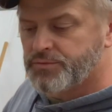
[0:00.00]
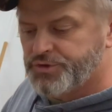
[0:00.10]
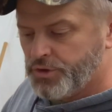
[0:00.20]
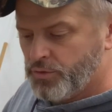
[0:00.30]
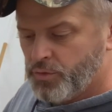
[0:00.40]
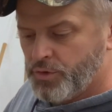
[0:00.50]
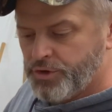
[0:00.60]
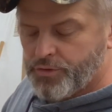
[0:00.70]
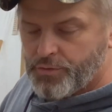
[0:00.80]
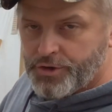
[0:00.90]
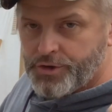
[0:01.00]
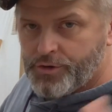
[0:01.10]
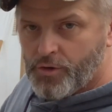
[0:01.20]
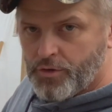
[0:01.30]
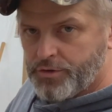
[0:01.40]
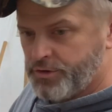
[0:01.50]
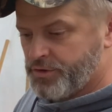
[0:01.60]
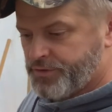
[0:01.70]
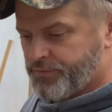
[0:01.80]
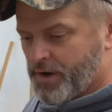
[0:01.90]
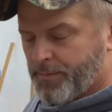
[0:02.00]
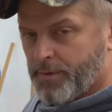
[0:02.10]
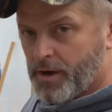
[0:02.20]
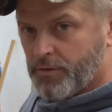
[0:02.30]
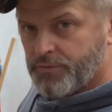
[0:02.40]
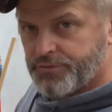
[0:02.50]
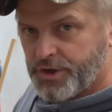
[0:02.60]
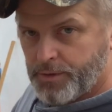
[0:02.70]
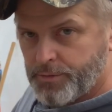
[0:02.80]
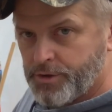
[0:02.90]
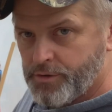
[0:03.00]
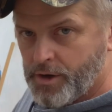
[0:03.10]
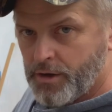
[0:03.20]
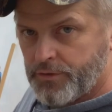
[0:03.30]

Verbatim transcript: So when you're in the garden, you just grab them out and stick them in the ground.